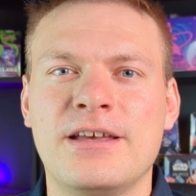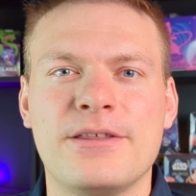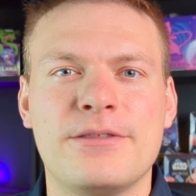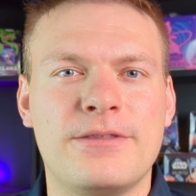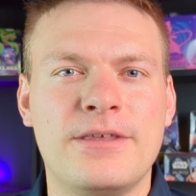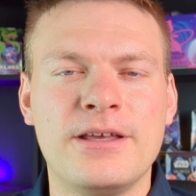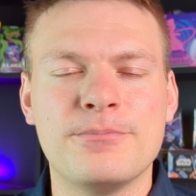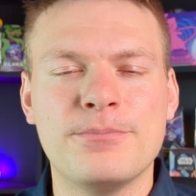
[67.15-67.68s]

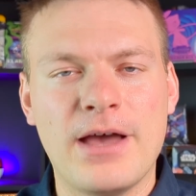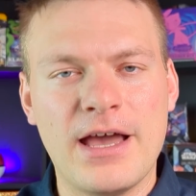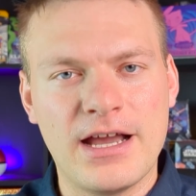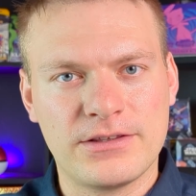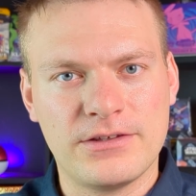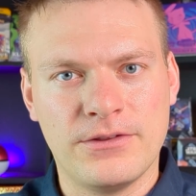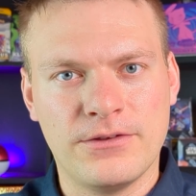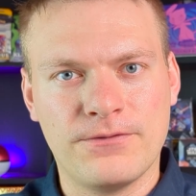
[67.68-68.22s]
Think
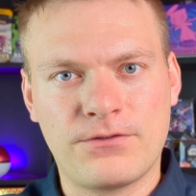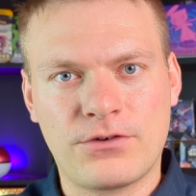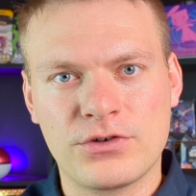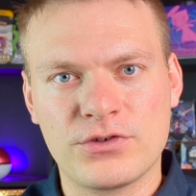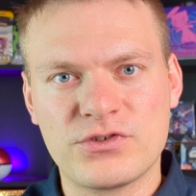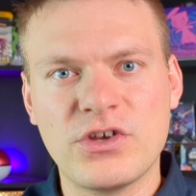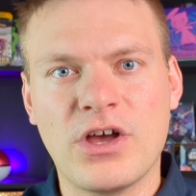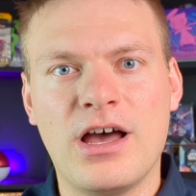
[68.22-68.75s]
back to the
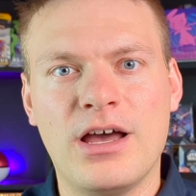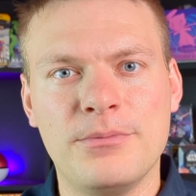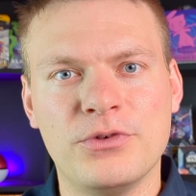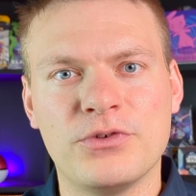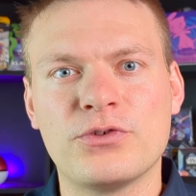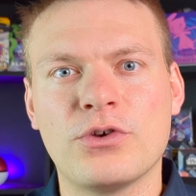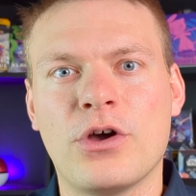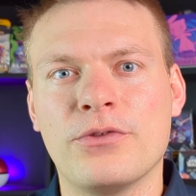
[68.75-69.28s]
first time you
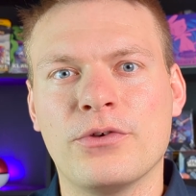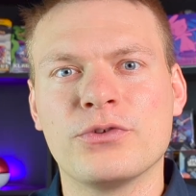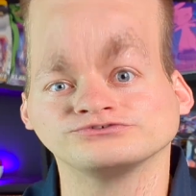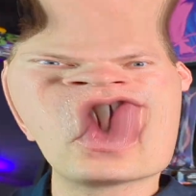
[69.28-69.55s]
saw those